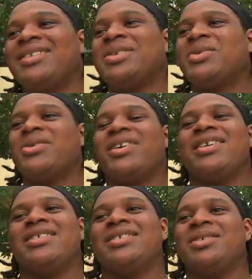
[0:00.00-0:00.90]
so
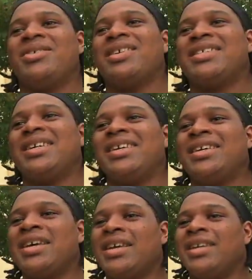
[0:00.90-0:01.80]
crazy. You know, I
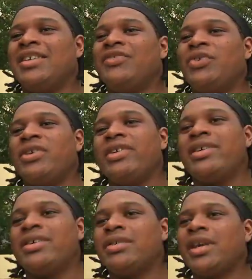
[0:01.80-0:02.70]
say these 4 years